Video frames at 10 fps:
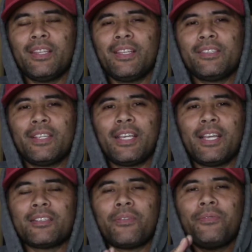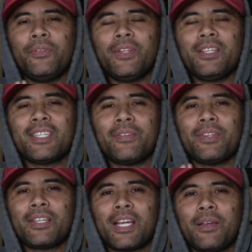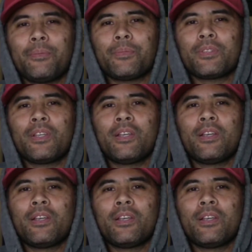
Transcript: This thing has a 57 times